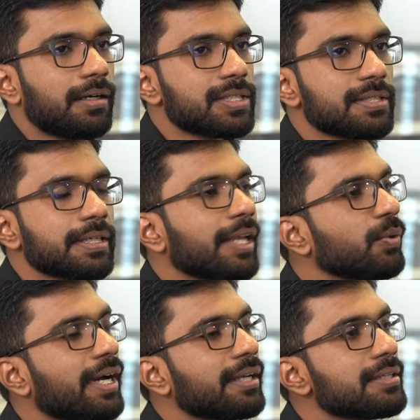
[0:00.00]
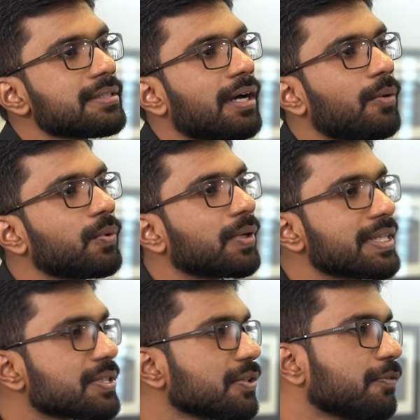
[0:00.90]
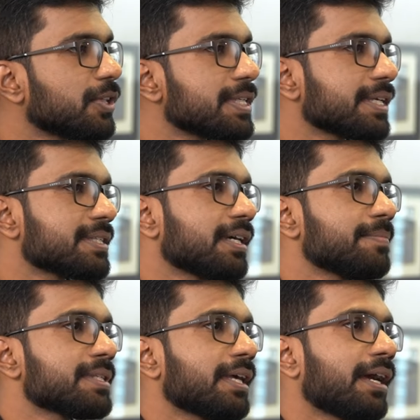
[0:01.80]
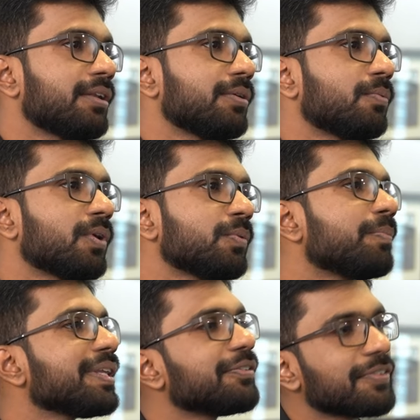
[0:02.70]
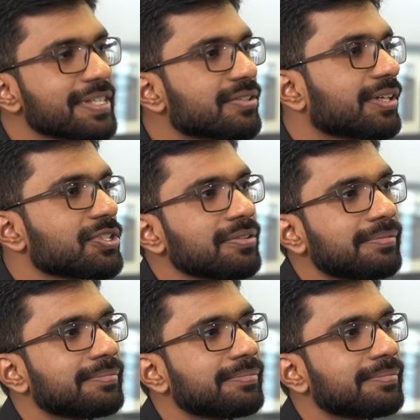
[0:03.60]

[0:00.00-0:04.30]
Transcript: Sheza, can you guide us how to register for these exams and what would be the fee structure?